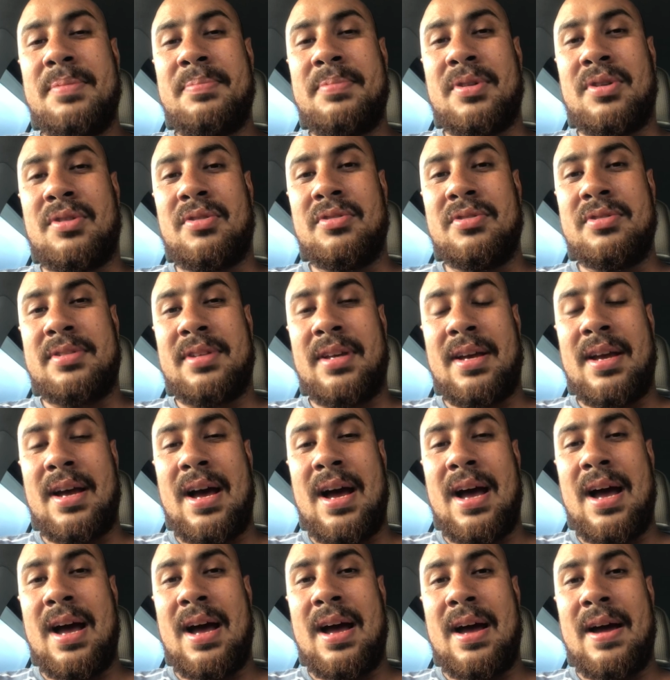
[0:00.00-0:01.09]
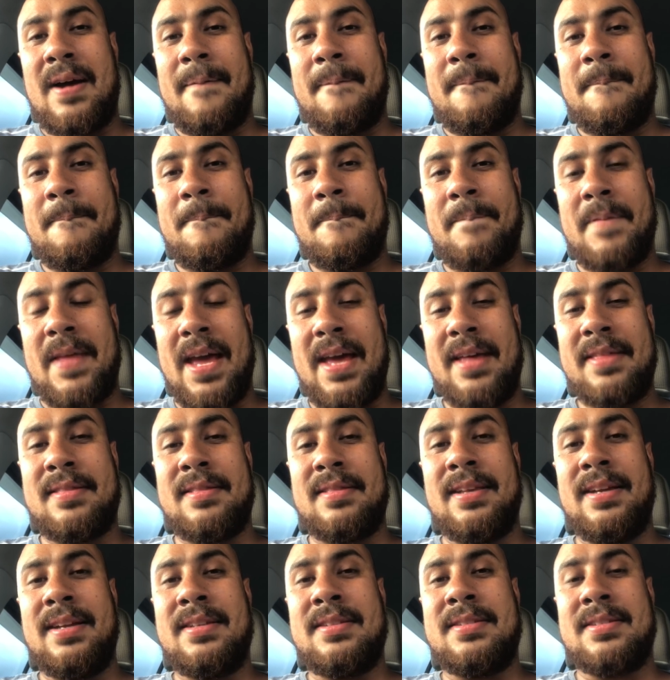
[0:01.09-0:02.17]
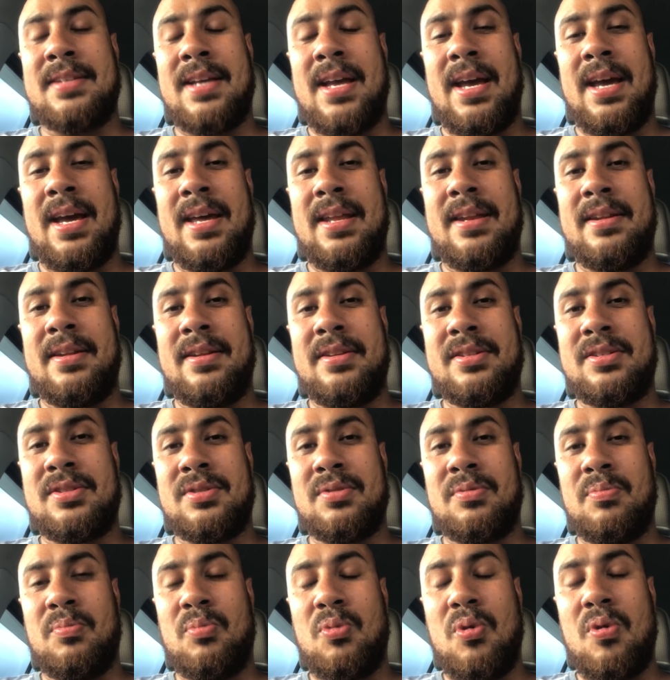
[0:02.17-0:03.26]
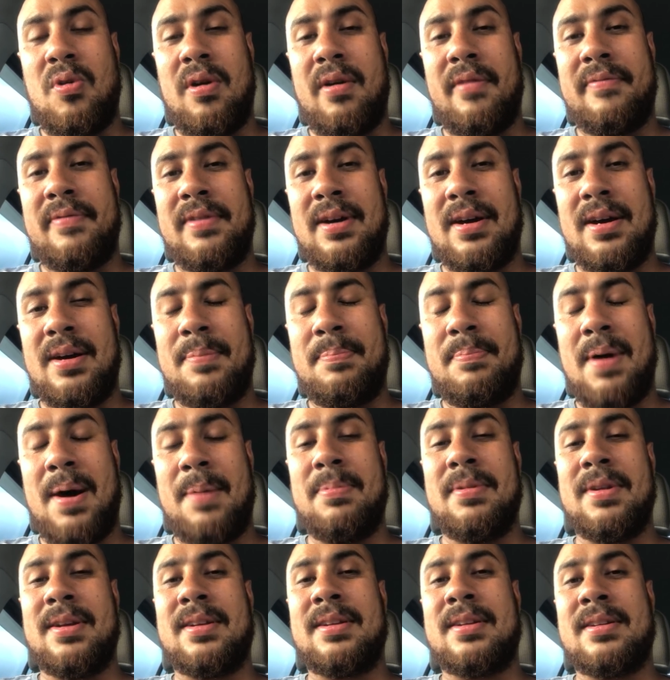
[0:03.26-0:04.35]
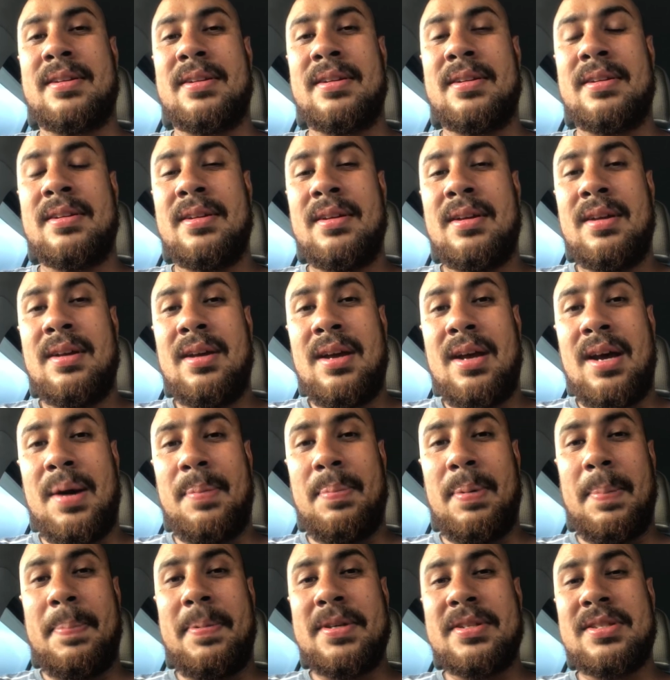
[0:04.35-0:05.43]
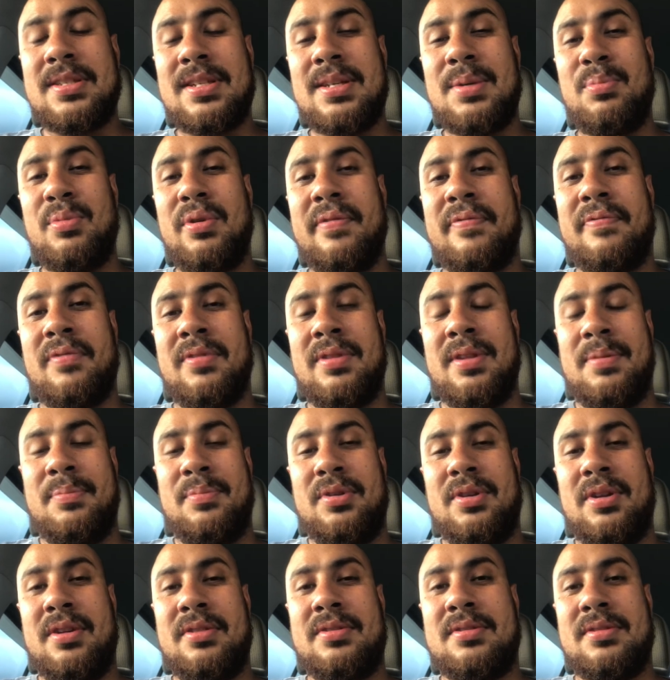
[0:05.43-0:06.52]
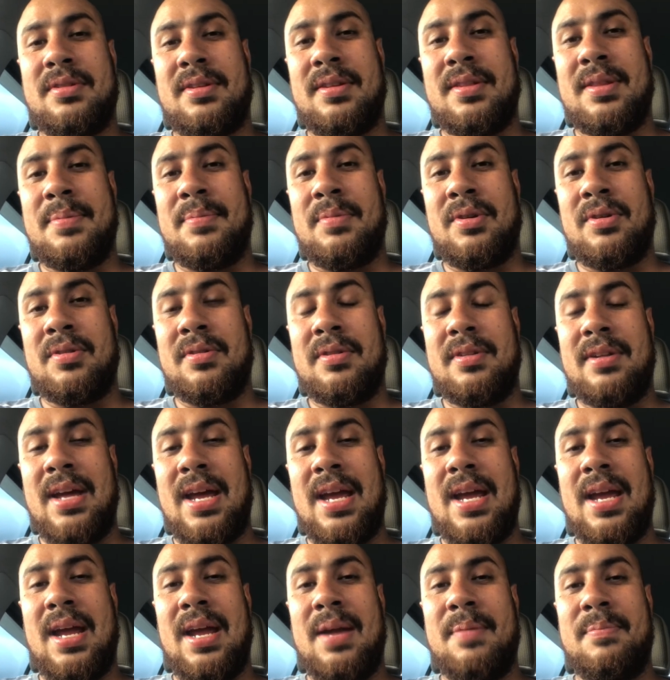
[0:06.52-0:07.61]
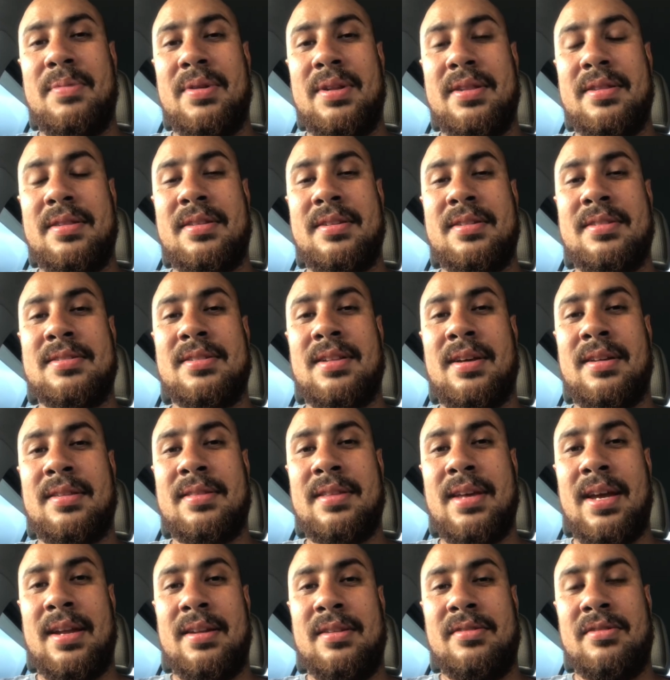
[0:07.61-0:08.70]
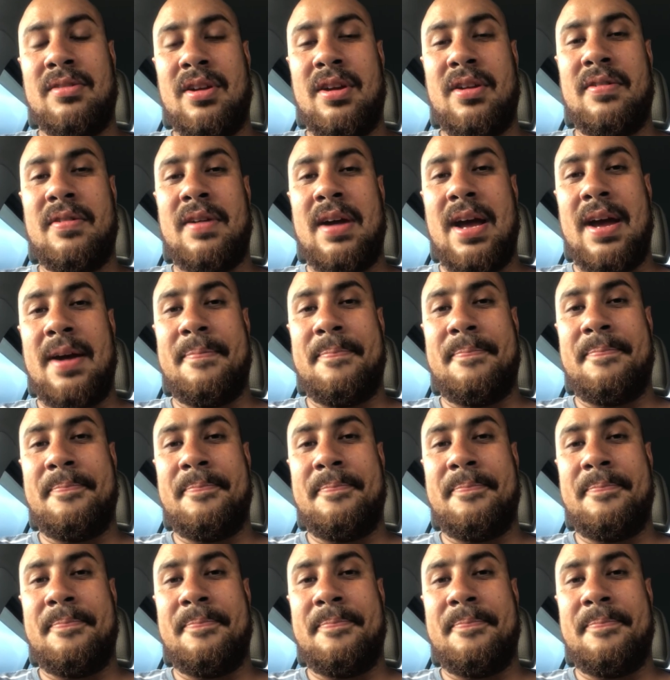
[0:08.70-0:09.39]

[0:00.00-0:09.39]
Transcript: because they are athletes and it's more of a publicity move for them, you know, to give them a good name and things like that, you know.